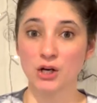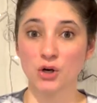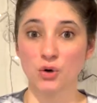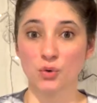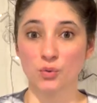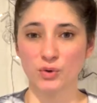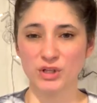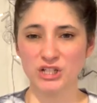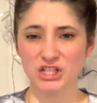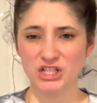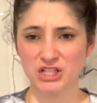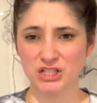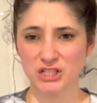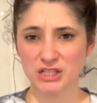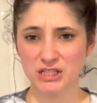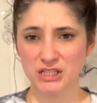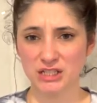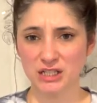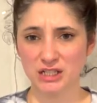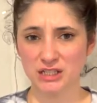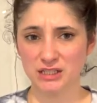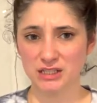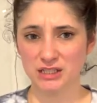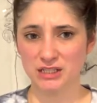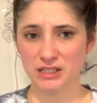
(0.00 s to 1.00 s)
which does
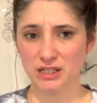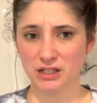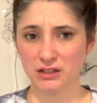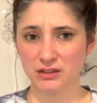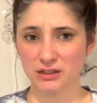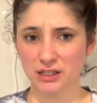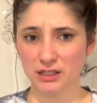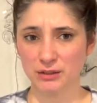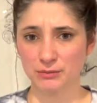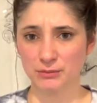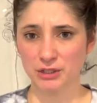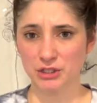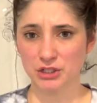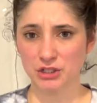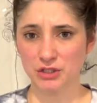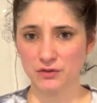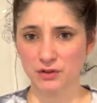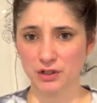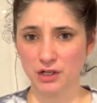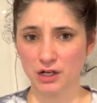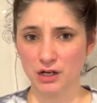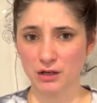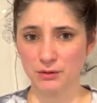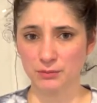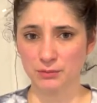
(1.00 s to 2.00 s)
not sound like much of an
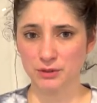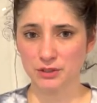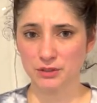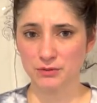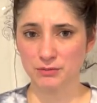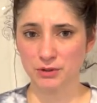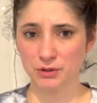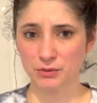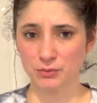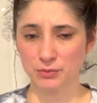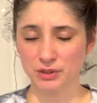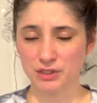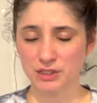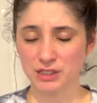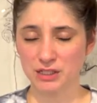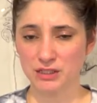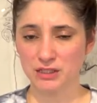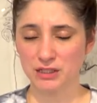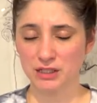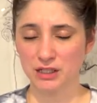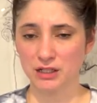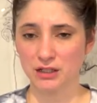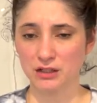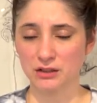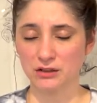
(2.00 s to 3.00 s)
accomplishment once I
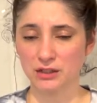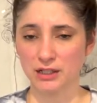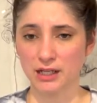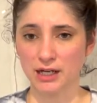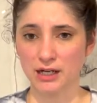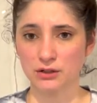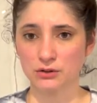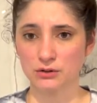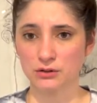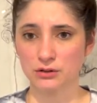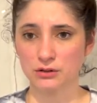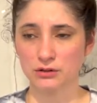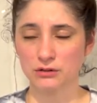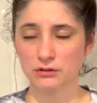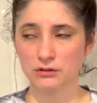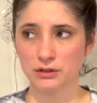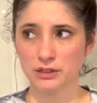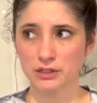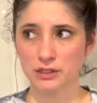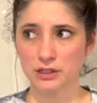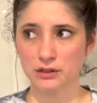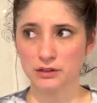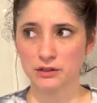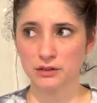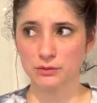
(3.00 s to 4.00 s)
say it out loud. It
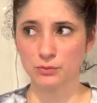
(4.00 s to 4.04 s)
sounds